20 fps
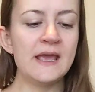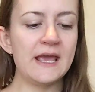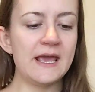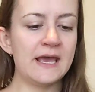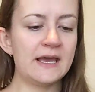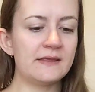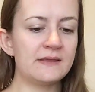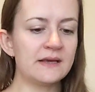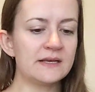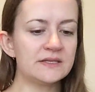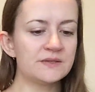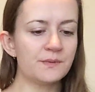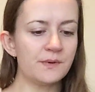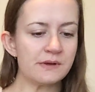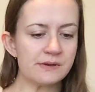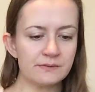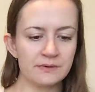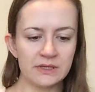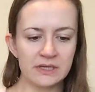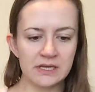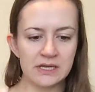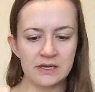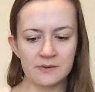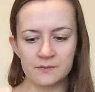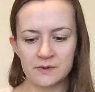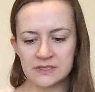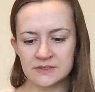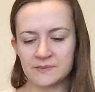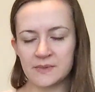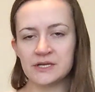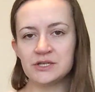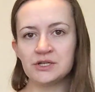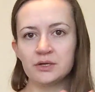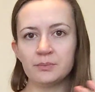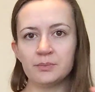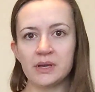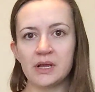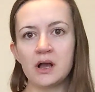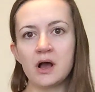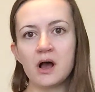and that's what really was my
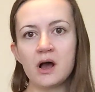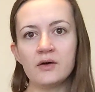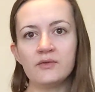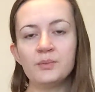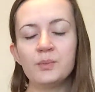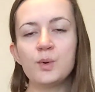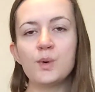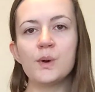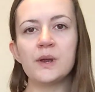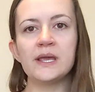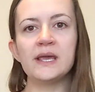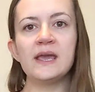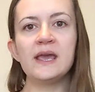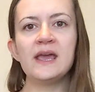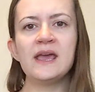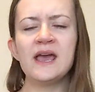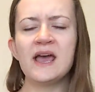jumping off point.